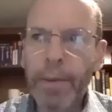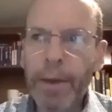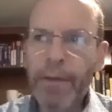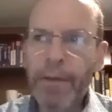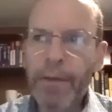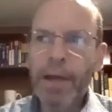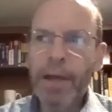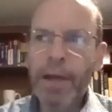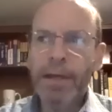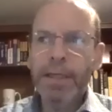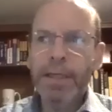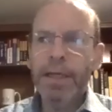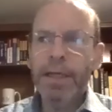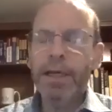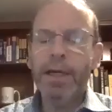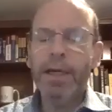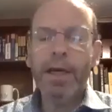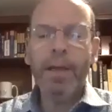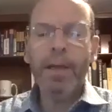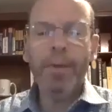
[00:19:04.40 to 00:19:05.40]
got
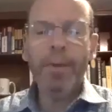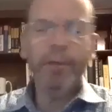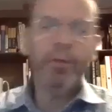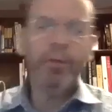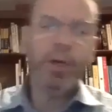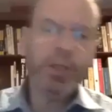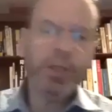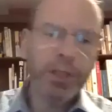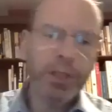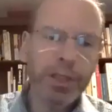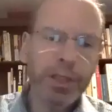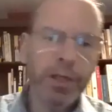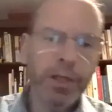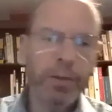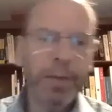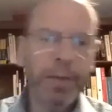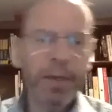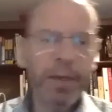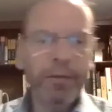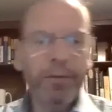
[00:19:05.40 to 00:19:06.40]
a couple of questions that are
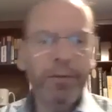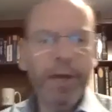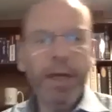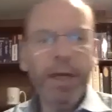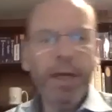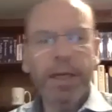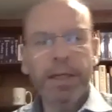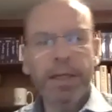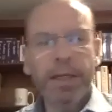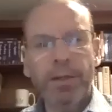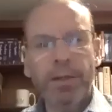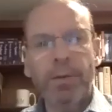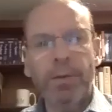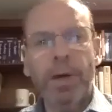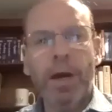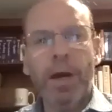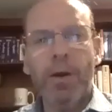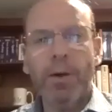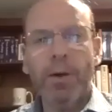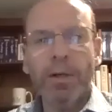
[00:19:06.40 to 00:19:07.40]
being fed into
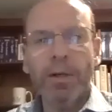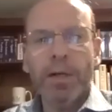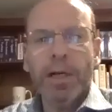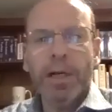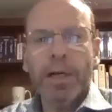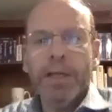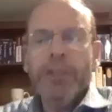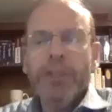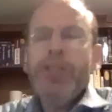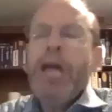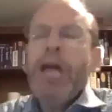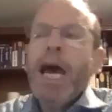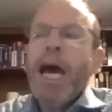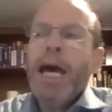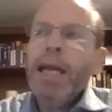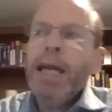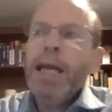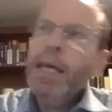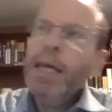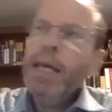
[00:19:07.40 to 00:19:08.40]
our
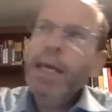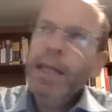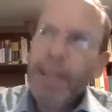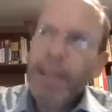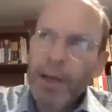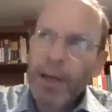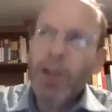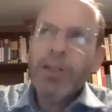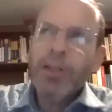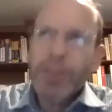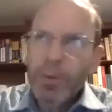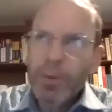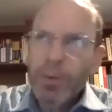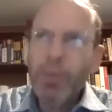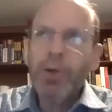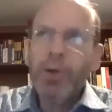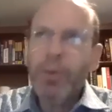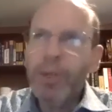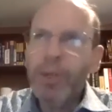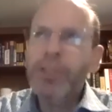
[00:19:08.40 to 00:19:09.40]
chat that also
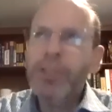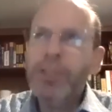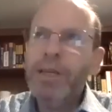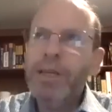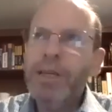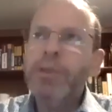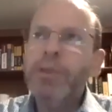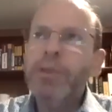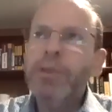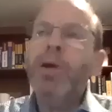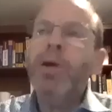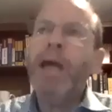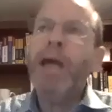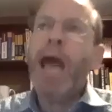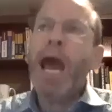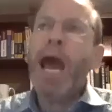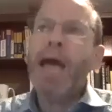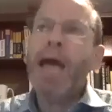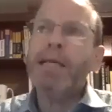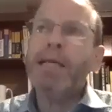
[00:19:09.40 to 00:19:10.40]
were questions I was going to
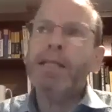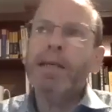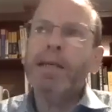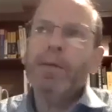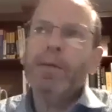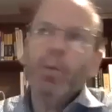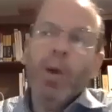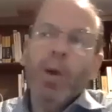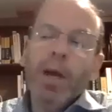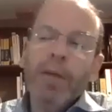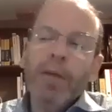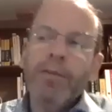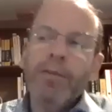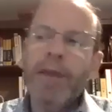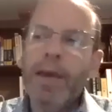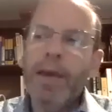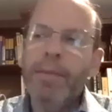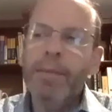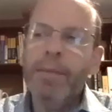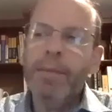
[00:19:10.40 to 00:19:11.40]
ask. One of
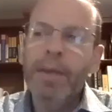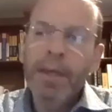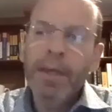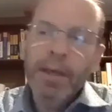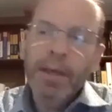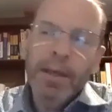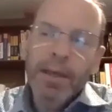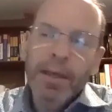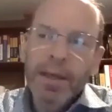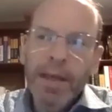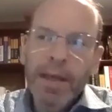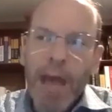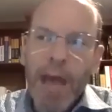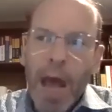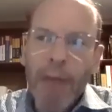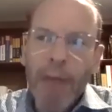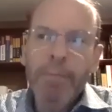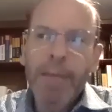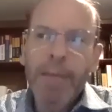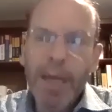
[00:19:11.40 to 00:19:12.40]
them,
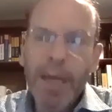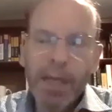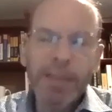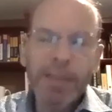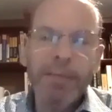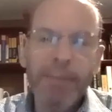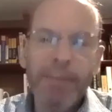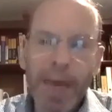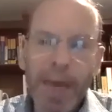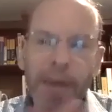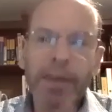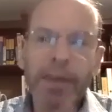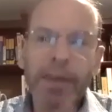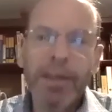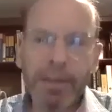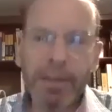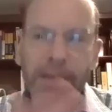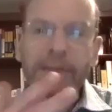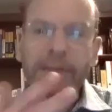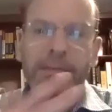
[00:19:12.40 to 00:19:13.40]
not meaning to make
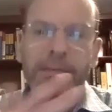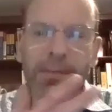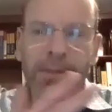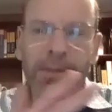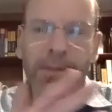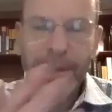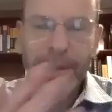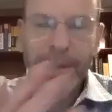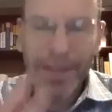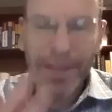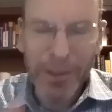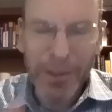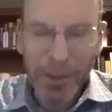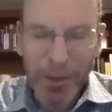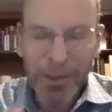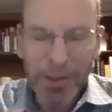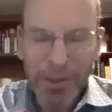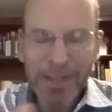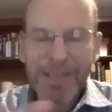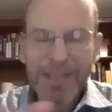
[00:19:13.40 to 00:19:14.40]
this
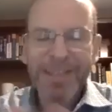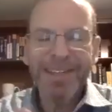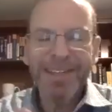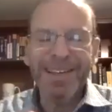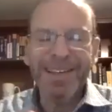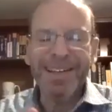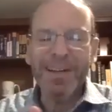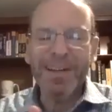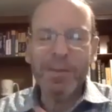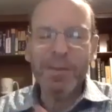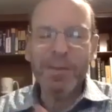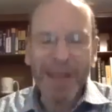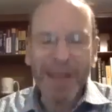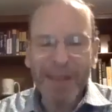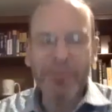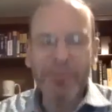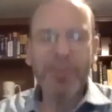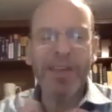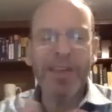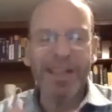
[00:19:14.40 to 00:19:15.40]
political, but
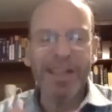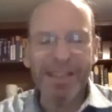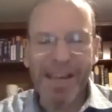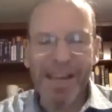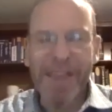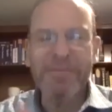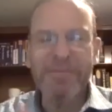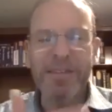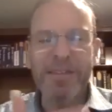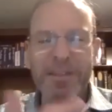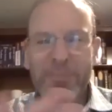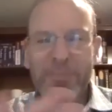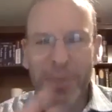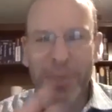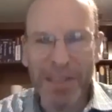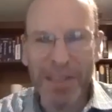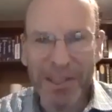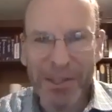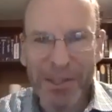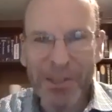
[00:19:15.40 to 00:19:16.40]
everything in life is
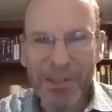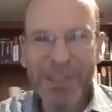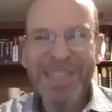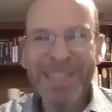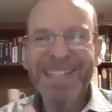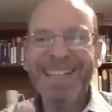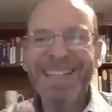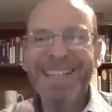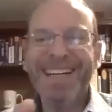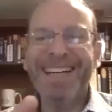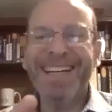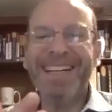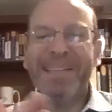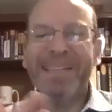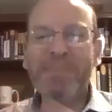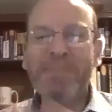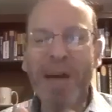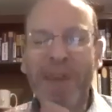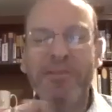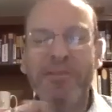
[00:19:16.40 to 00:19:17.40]
political,
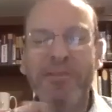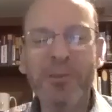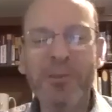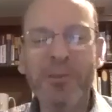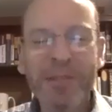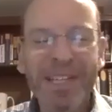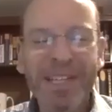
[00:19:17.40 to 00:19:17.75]
in my view.